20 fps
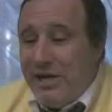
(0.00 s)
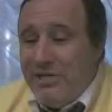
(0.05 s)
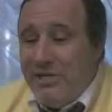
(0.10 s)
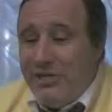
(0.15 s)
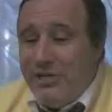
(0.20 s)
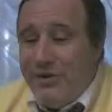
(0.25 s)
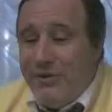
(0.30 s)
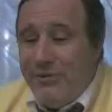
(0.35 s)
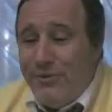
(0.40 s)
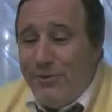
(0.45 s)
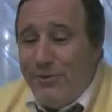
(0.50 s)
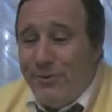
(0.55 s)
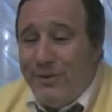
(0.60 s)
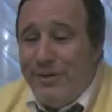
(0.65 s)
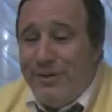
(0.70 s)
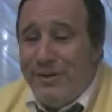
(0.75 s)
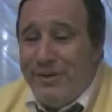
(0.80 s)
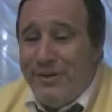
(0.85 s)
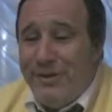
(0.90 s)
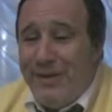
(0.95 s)
I shared
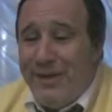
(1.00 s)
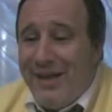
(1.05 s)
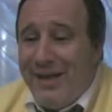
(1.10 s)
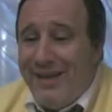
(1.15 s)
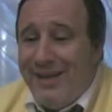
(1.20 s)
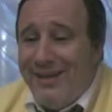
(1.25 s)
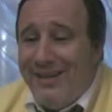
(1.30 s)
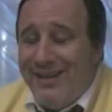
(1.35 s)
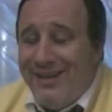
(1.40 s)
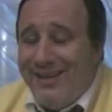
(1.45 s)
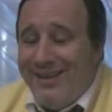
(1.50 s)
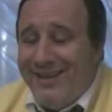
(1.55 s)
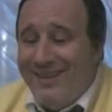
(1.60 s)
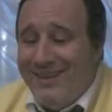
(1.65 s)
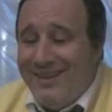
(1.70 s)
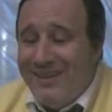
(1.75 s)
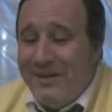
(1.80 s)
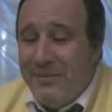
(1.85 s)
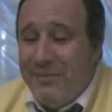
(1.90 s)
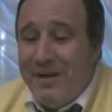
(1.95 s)
earlier
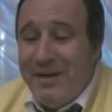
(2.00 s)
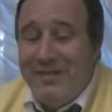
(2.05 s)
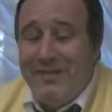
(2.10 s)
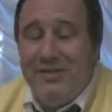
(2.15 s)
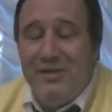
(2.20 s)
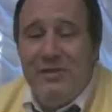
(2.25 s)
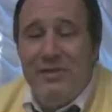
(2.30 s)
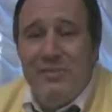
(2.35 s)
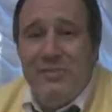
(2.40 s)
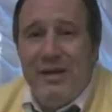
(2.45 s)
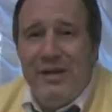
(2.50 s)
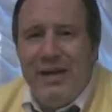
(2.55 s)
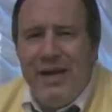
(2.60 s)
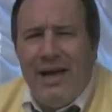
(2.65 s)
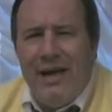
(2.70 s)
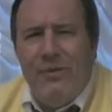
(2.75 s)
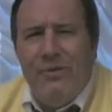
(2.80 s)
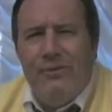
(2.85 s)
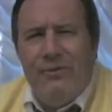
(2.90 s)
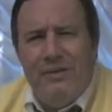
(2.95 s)
that it amazes me
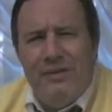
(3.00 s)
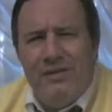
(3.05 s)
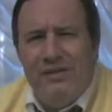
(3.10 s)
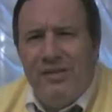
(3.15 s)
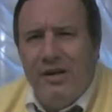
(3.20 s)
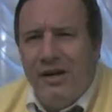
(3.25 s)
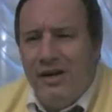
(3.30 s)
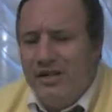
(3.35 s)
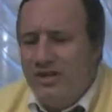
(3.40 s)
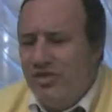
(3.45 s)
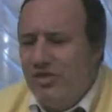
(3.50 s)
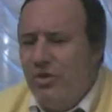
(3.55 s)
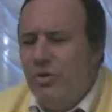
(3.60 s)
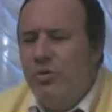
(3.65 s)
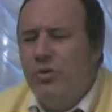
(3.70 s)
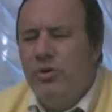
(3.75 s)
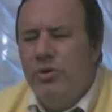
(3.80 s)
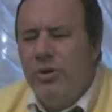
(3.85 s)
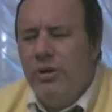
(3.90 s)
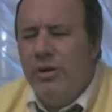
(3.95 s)
how is God so
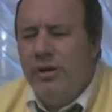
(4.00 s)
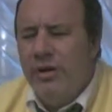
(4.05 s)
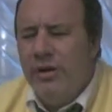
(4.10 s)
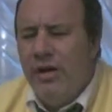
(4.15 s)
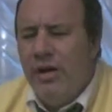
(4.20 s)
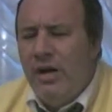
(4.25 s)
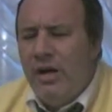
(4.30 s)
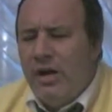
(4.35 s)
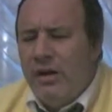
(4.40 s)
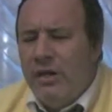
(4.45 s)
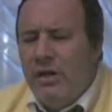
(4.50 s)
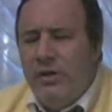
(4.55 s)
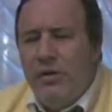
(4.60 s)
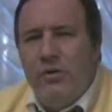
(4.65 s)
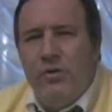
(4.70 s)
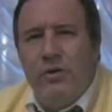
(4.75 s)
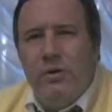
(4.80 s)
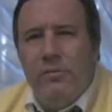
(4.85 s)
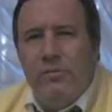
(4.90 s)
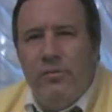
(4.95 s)
good that
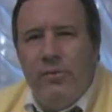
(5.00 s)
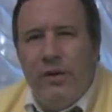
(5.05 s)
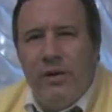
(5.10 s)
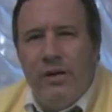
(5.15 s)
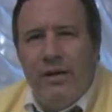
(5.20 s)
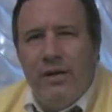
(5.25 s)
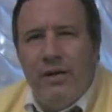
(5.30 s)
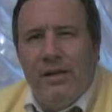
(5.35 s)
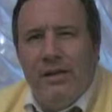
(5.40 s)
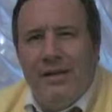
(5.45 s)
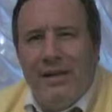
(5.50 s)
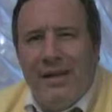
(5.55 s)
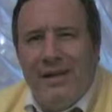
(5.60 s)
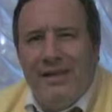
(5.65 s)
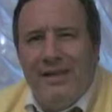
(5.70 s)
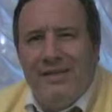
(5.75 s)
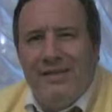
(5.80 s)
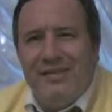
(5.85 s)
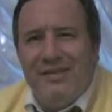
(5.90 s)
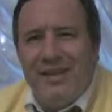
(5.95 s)
you could bring
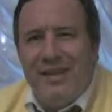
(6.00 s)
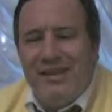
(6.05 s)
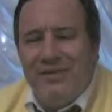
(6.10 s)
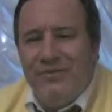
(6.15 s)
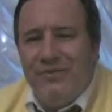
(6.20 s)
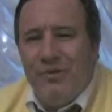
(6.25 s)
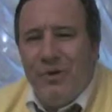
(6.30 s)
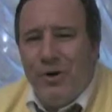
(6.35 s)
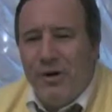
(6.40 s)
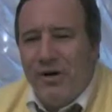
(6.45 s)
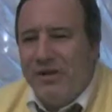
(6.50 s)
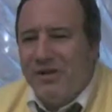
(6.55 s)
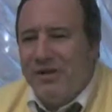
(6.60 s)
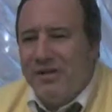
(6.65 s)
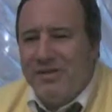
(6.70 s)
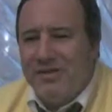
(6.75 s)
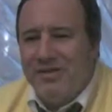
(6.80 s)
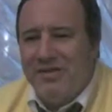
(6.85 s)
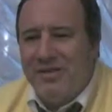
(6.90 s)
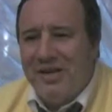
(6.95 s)
lightness out of
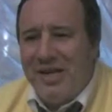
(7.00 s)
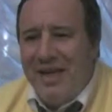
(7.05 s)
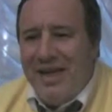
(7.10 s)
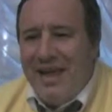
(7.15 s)
darkness.